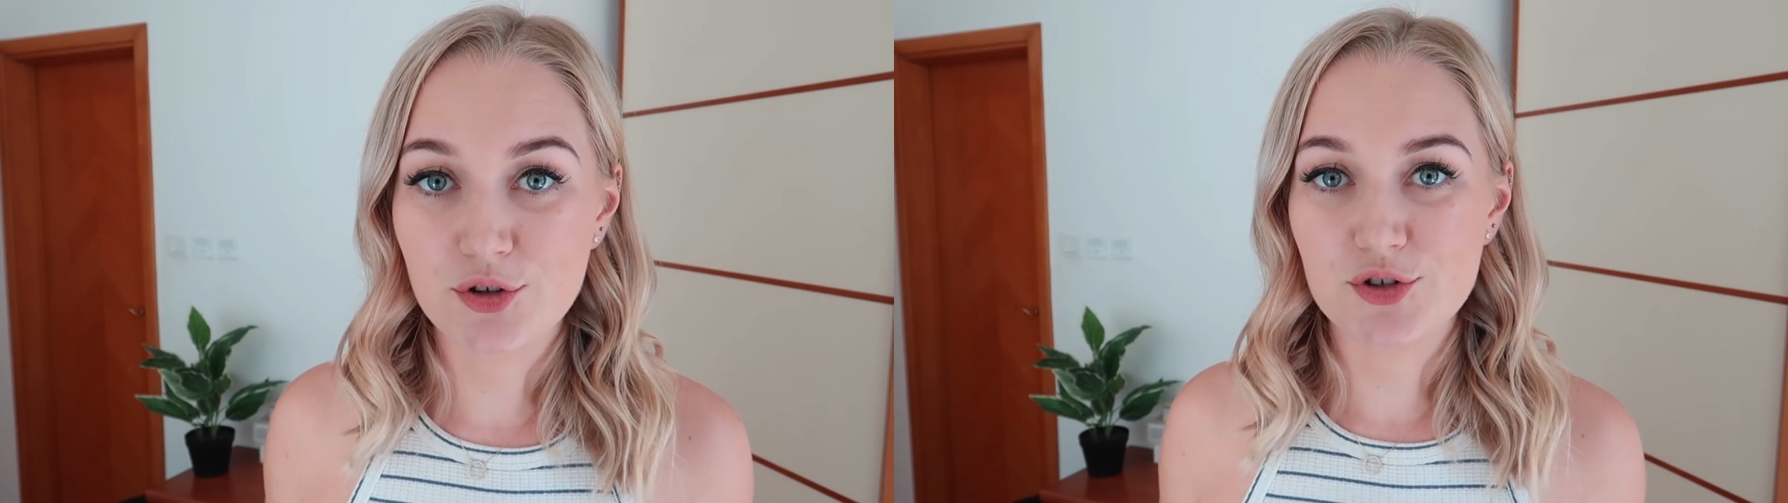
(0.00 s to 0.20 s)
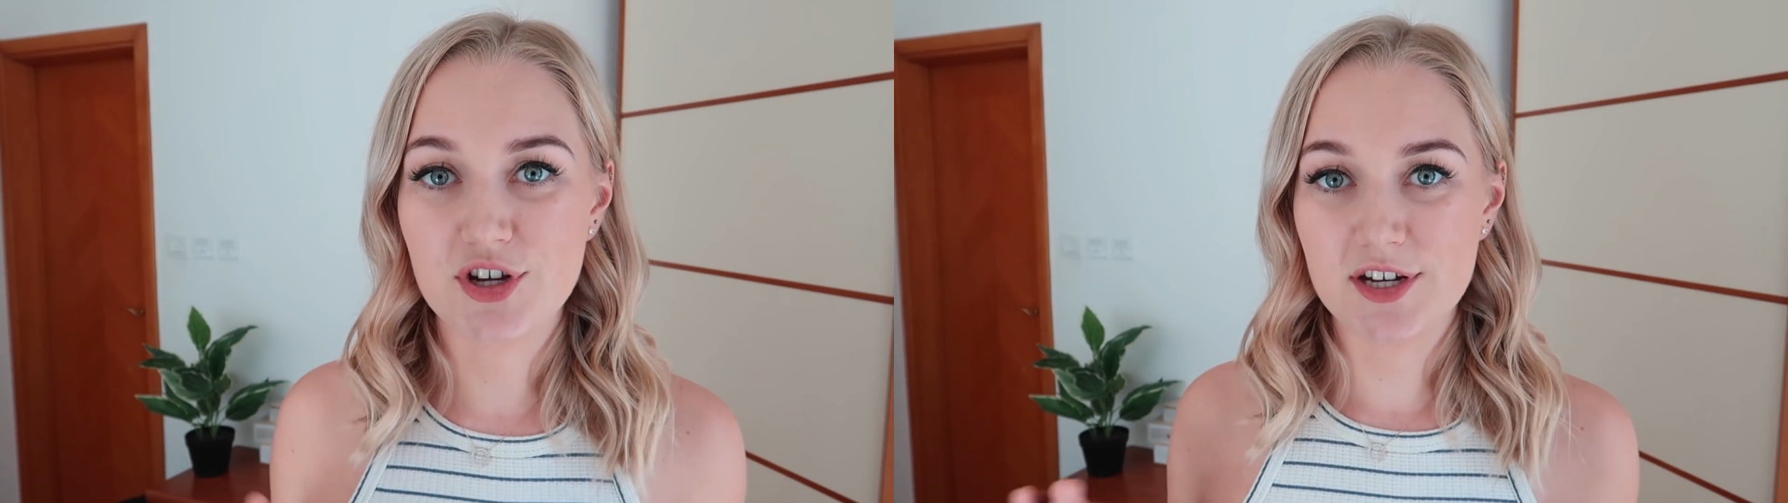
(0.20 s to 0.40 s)

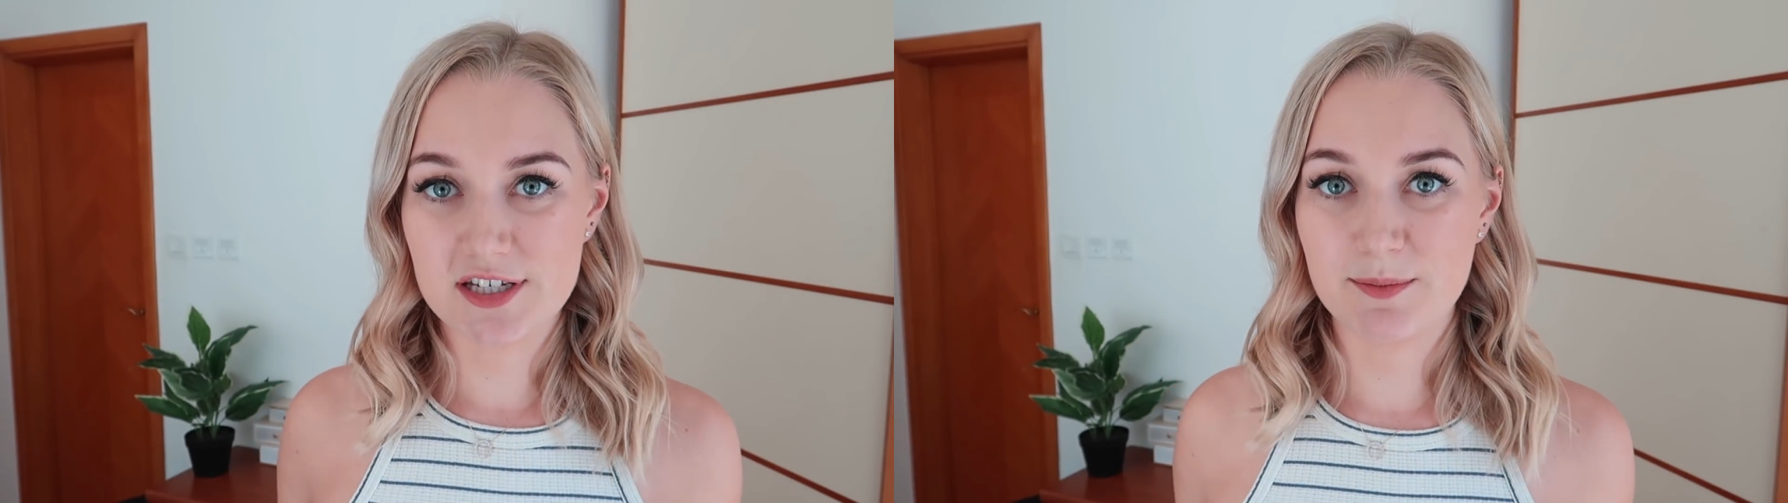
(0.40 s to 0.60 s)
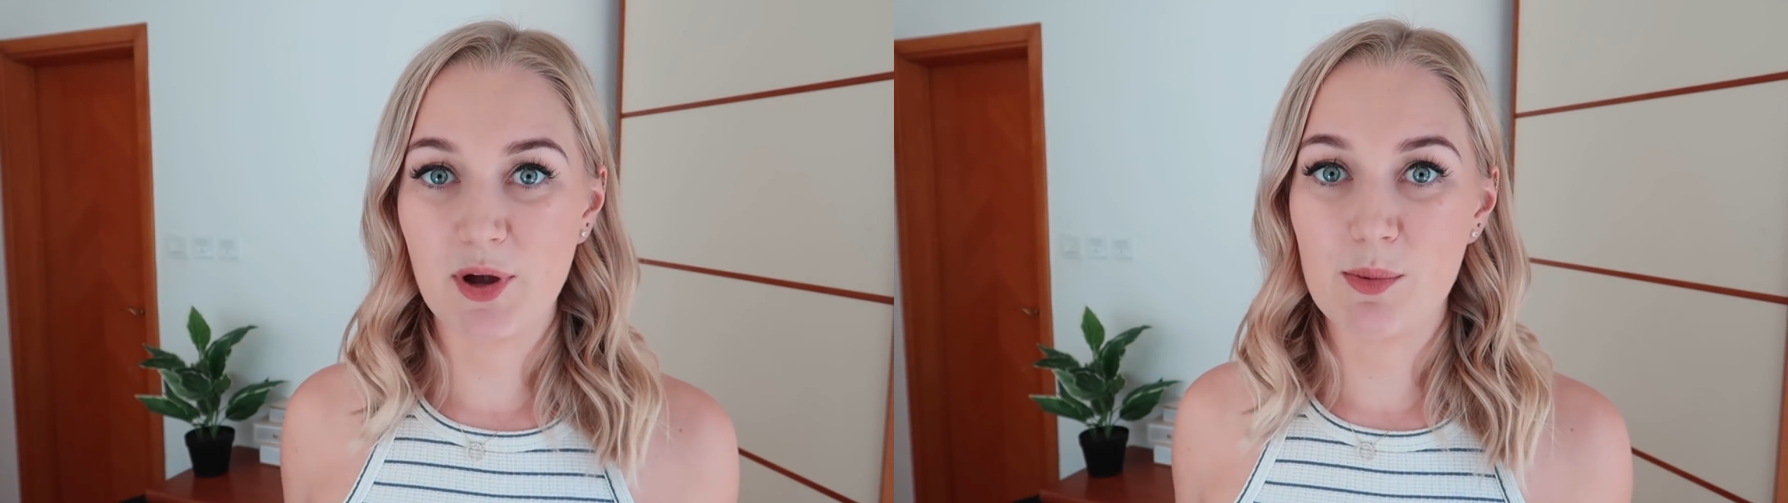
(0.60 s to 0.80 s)
your journey
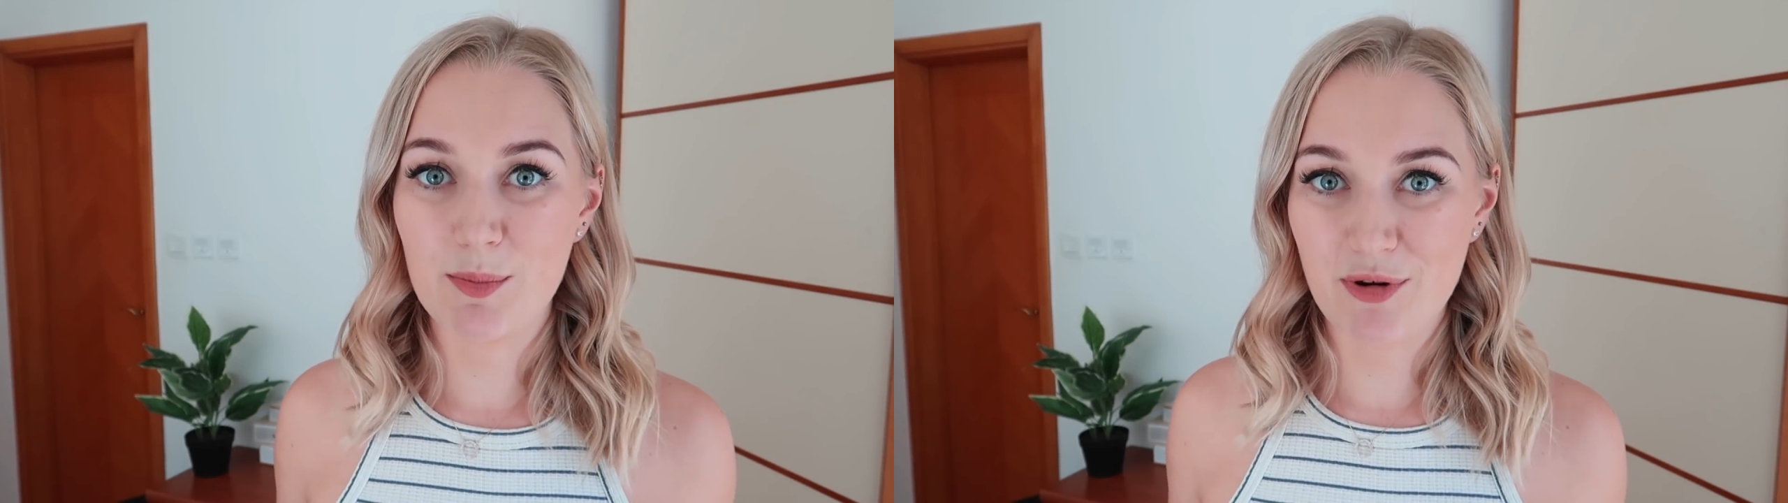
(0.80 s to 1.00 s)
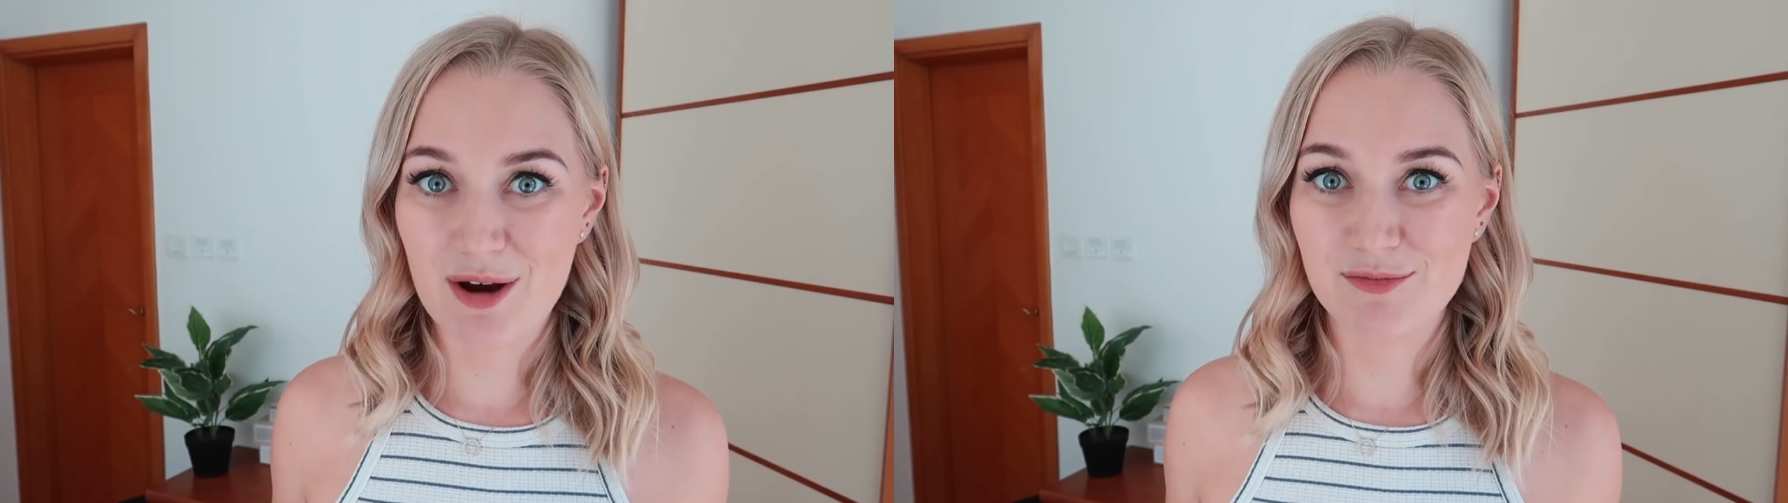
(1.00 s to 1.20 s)
to become a
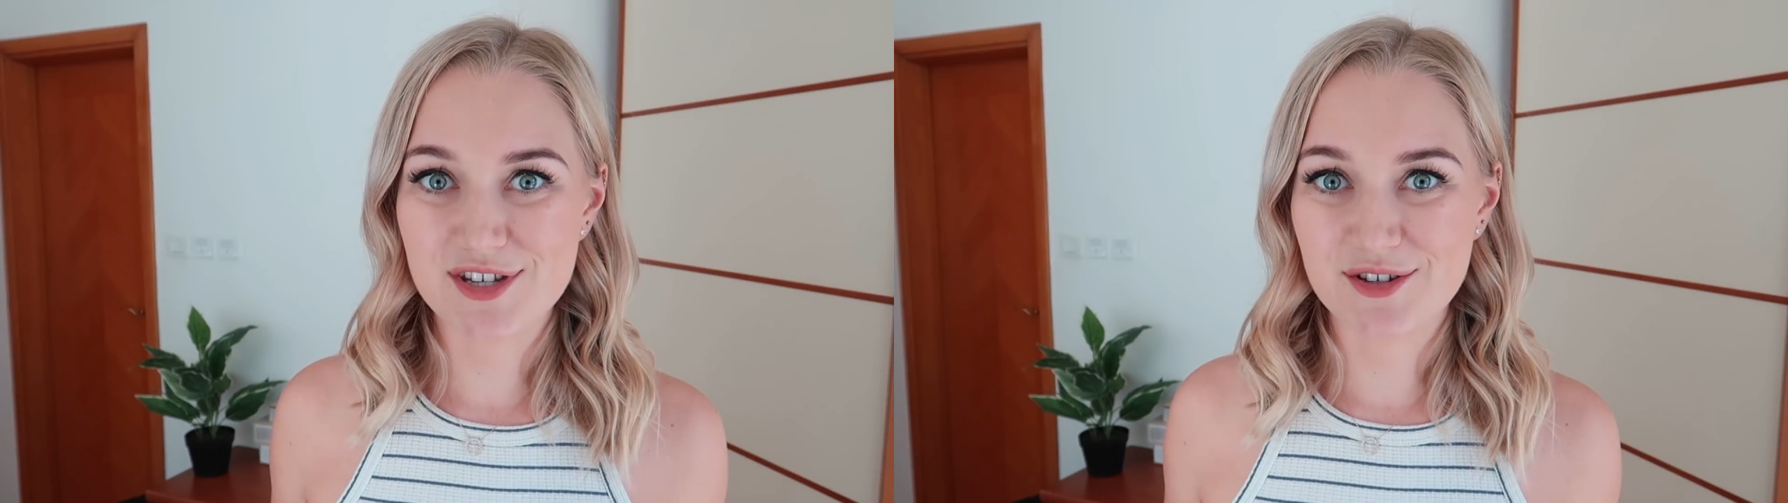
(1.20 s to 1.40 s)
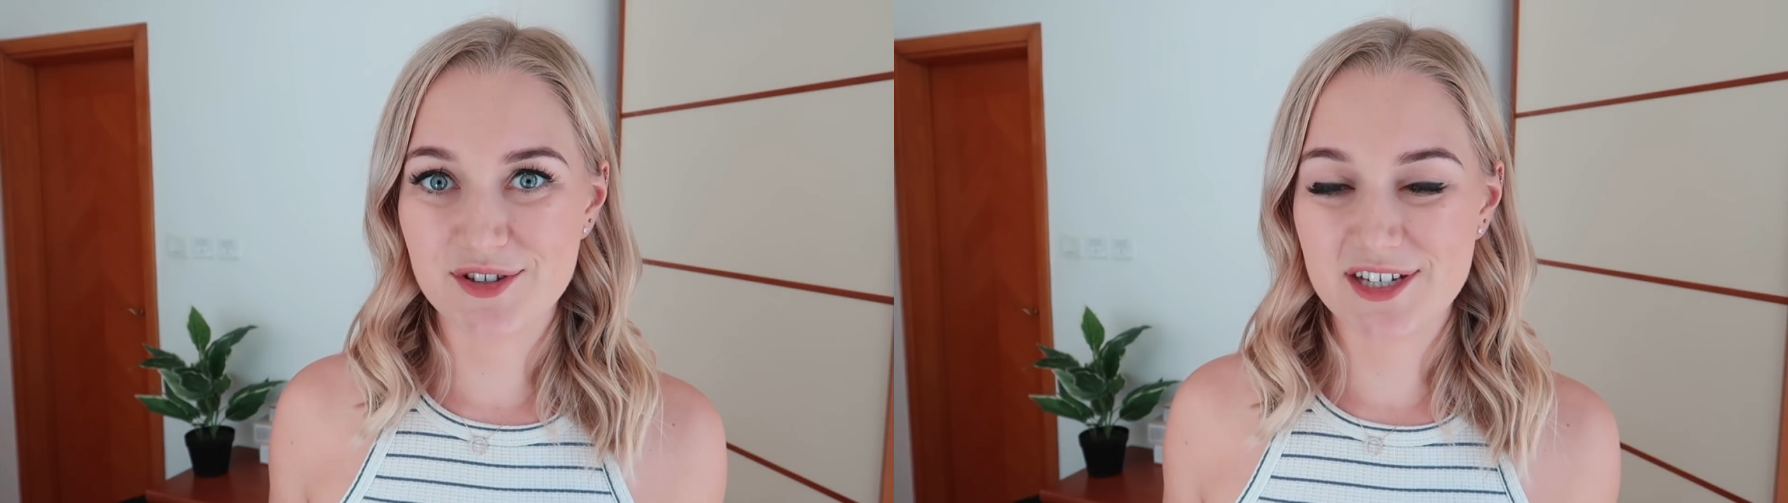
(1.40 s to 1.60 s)
primary
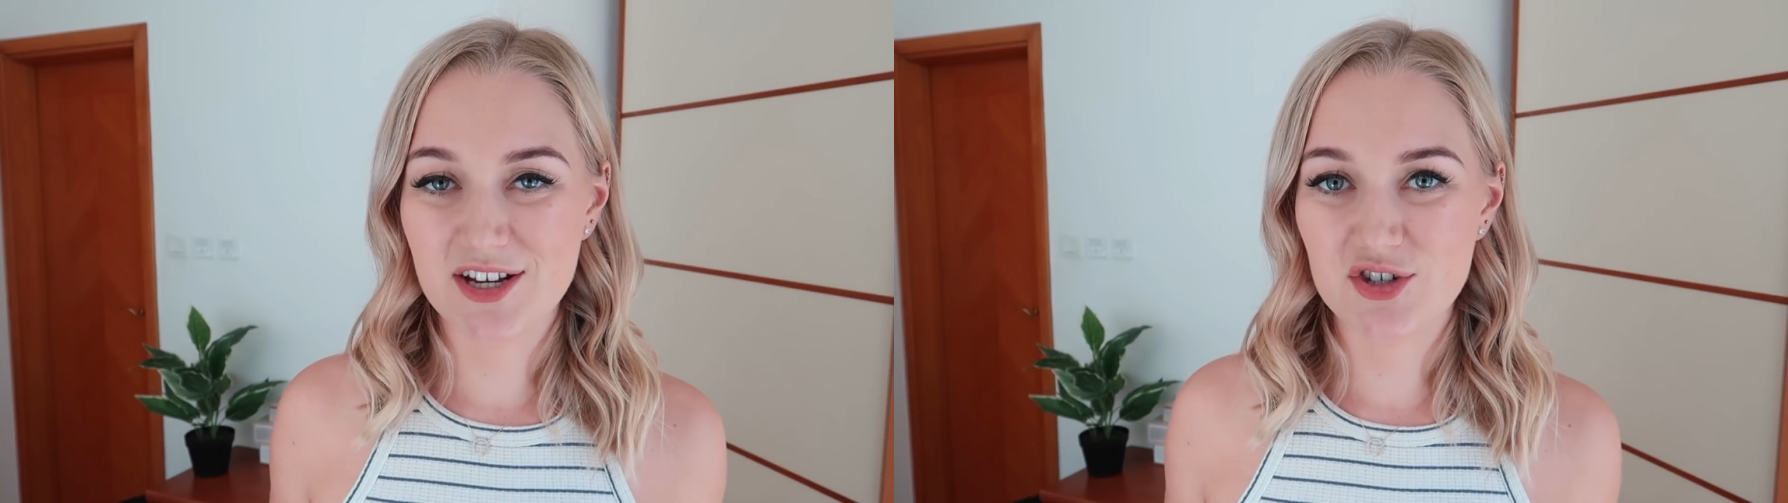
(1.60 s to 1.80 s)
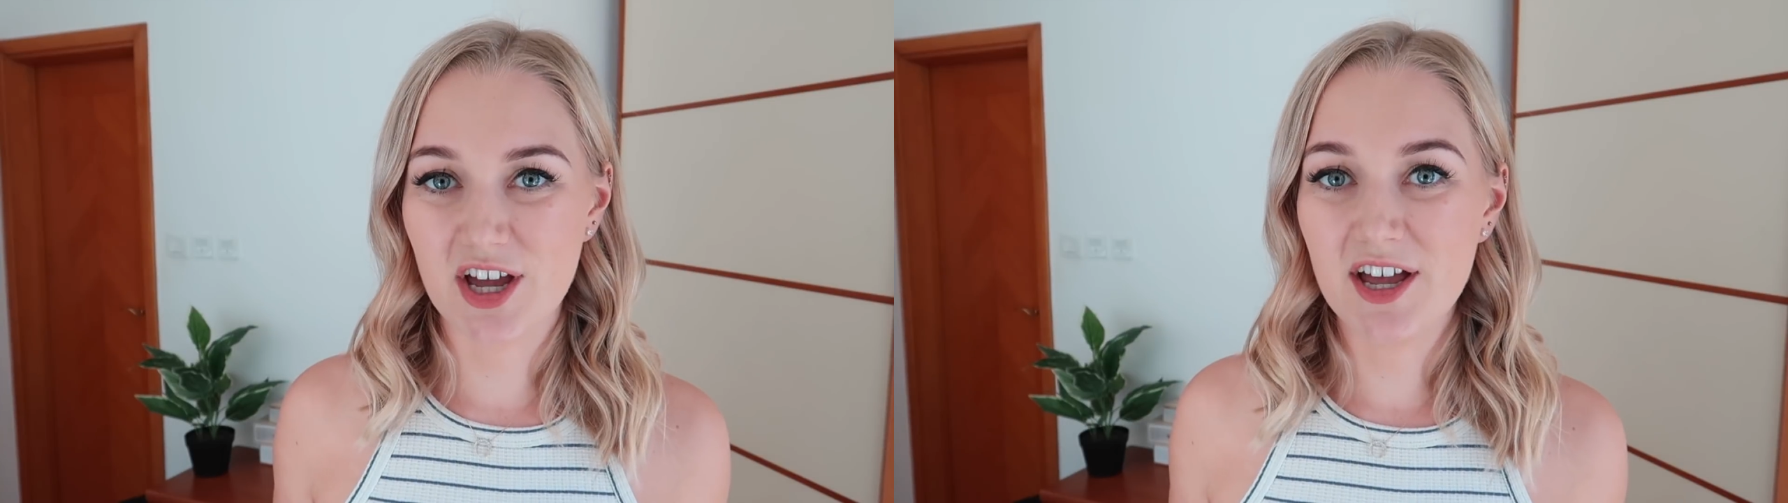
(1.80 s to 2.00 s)
school
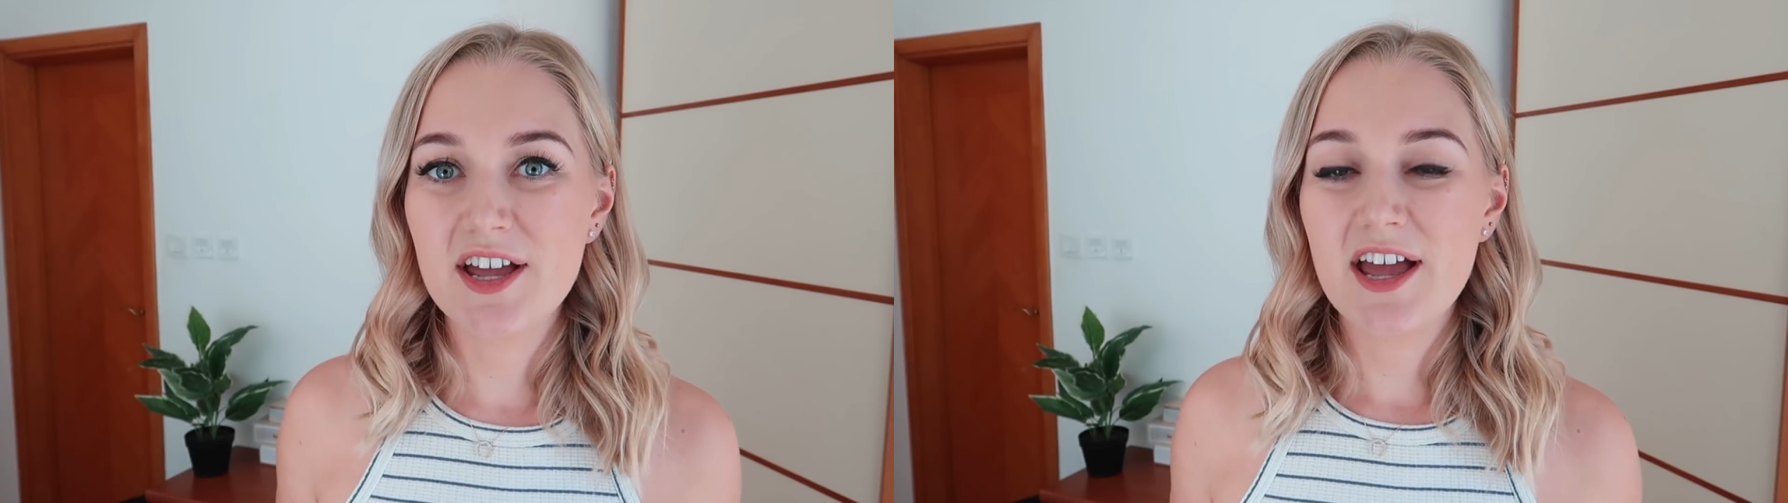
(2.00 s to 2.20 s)
teacher,